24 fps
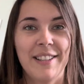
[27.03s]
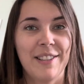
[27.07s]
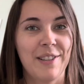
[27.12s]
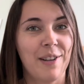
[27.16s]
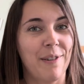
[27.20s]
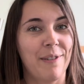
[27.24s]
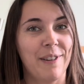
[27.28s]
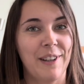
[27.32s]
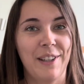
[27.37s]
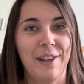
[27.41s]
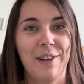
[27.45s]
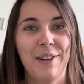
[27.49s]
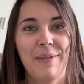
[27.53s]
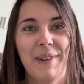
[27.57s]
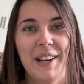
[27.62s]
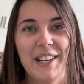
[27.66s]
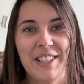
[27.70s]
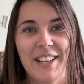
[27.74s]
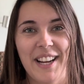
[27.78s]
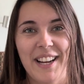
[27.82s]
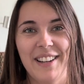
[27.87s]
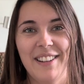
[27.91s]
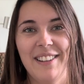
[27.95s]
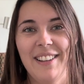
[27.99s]
So if you're new to my
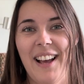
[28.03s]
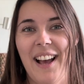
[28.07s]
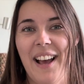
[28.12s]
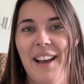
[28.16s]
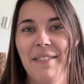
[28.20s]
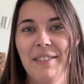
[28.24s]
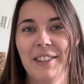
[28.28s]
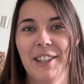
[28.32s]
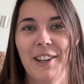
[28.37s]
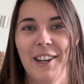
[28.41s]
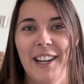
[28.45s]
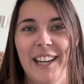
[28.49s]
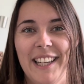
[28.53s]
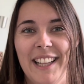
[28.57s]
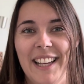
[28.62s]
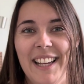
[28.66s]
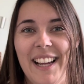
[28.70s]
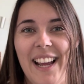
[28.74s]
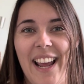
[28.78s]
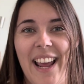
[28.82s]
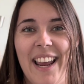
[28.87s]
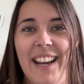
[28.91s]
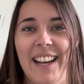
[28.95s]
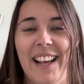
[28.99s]
channel, I'm
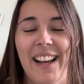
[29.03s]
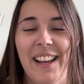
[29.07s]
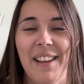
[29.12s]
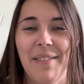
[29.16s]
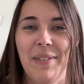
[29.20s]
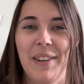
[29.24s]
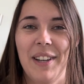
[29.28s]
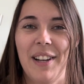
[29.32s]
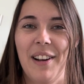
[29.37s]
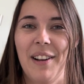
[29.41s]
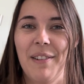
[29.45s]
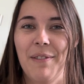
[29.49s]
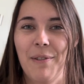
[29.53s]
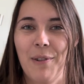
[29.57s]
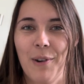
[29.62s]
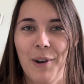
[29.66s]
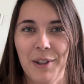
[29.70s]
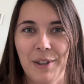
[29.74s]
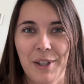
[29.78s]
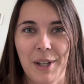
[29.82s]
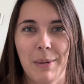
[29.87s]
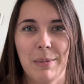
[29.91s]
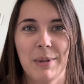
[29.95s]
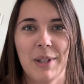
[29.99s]
Karina, and I have been on
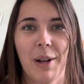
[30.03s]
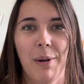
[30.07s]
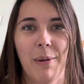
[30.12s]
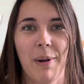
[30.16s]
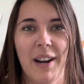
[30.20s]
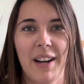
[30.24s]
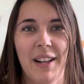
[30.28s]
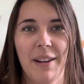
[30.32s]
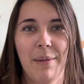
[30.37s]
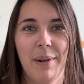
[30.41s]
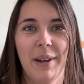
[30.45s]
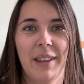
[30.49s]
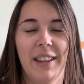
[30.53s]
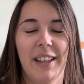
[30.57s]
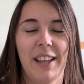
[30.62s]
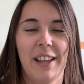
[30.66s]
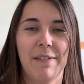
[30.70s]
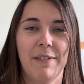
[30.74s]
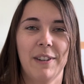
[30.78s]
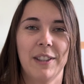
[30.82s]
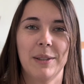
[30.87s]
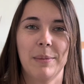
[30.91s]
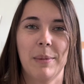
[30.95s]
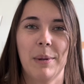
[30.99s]
4 trips already with
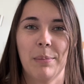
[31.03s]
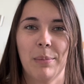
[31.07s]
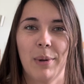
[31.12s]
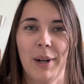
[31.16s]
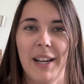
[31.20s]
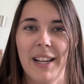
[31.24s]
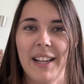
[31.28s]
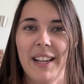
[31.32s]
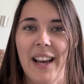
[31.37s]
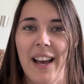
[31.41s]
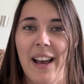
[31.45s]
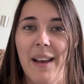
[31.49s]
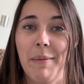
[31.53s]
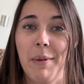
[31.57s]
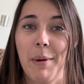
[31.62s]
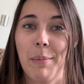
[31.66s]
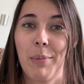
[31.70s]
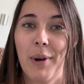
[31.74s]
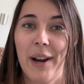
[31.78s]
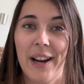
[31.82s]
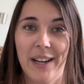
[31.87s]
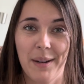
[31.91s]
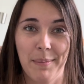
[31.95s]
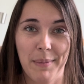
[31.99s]
EF Ultimate Break. I'm a
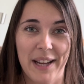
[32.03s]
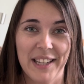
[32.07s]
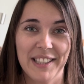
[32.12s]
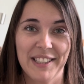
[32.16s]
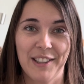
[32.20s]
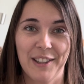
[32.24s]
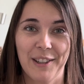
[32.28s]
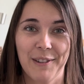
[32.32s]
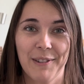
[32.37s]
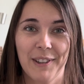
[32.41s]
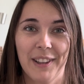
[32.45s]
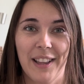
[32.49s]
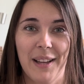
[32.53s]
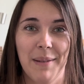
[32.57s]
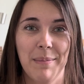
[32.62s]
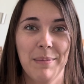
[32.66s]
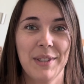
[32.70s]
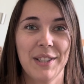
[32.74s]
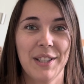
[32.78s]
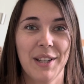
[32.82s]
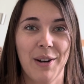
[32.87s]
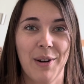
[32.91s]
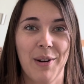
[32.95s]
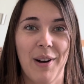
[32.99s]
brand ambassador for
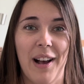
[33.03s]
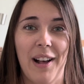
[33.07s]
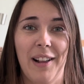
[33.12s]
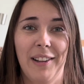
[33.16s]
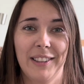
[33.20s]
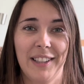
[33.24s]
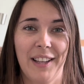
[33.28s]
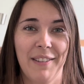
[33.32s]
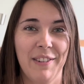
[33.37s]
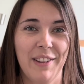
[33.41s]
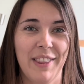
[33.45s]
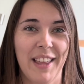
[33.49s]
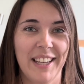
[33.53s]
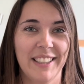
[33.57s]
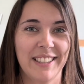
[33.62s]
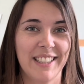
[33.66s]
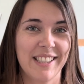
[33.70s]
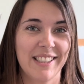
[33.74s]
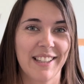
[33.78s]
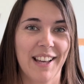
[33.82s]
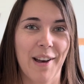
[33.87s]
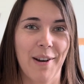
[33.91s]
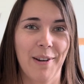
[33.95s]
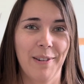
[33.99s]
them, so I'll give you that
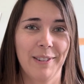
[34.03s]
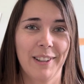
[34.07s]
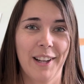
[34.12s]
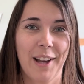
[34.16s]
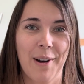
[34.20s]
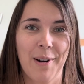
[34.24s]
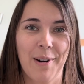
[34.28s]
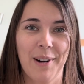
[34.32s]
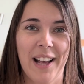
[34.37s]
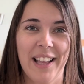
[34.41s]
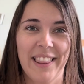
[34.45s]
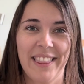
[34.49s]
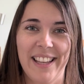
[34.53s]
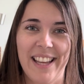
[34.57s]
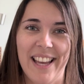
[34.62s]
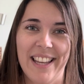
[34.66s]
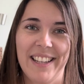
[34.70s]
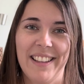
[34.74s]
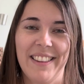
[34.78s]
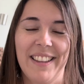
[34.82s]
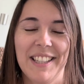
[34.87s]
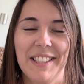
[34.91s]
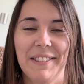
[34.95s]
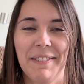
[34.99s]
discount code at the
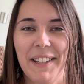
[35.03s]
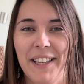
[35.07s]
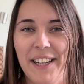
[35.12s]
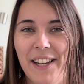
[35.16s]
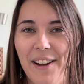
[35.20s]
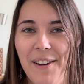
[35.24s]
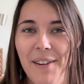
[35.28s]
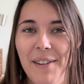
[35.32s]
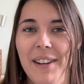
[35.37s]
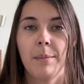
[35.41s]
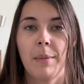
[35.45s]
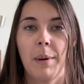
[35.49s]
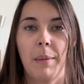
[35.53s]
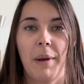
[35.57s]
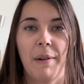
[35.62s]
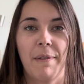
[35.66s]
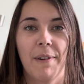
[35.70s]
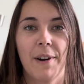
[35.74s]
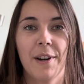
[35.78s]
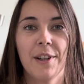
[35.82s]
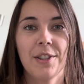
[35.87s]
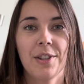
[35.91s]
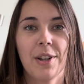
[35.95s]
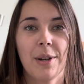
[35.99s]
end of this video. But my
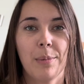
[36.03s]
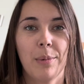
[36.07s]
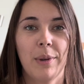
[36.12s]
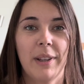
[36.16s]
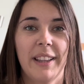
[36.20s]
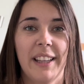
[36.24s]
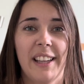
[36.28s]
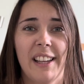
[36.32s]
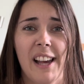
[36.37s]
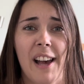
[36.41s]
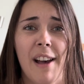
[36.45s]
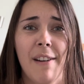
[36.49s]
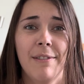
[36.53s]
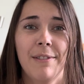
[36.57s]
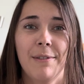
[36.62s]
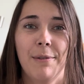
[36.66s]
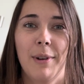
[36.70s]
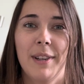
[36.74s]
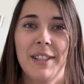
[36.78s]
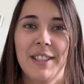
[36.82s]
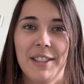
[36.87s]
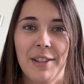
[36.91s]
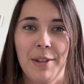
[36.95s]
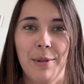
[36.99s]
first trip with EF
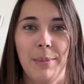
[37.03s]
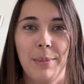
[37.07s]
was to